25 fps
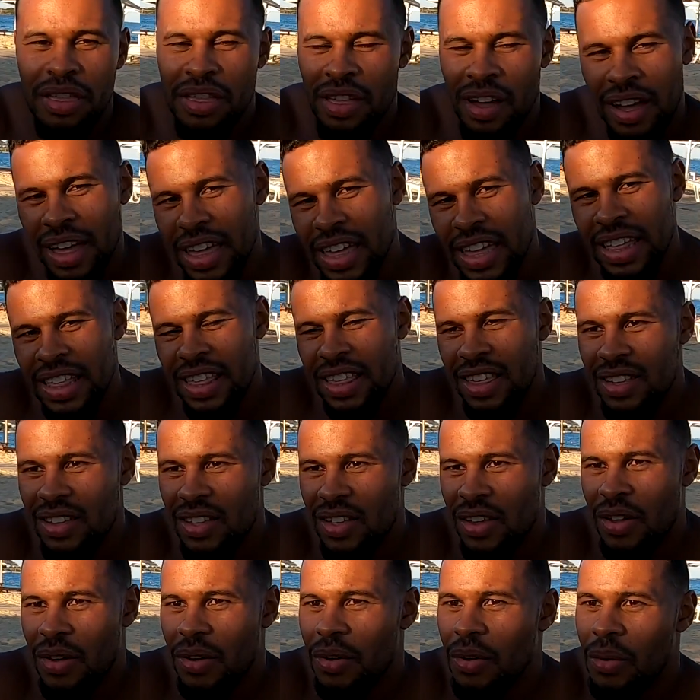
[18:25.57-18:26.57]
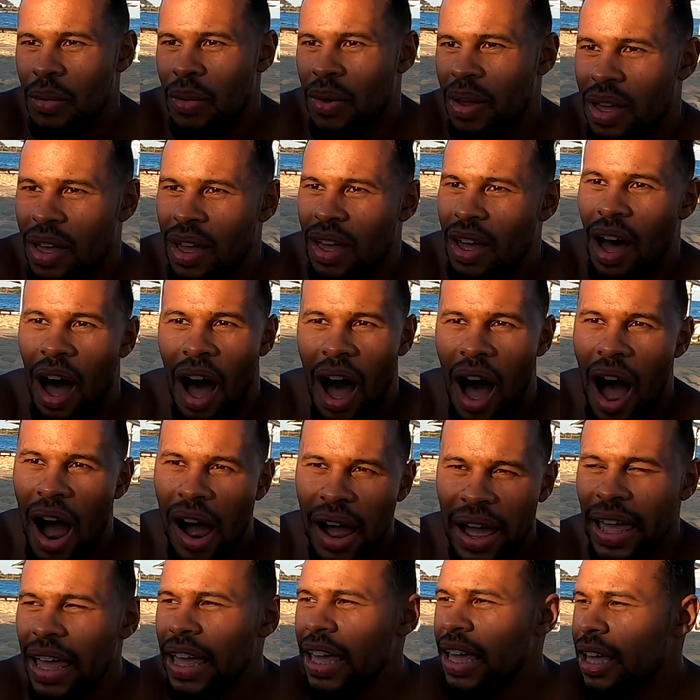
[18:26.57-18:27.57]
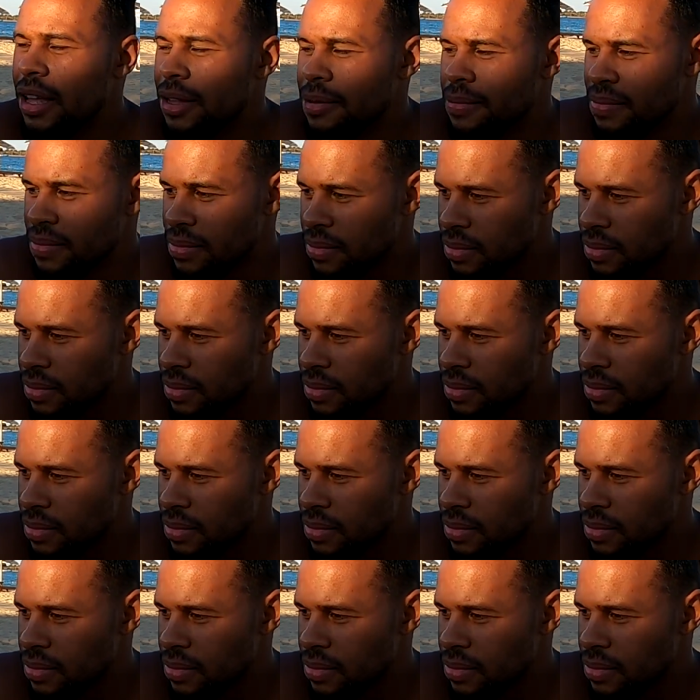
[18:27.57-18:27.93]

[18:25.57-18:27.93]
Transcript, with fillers: aside, you know, I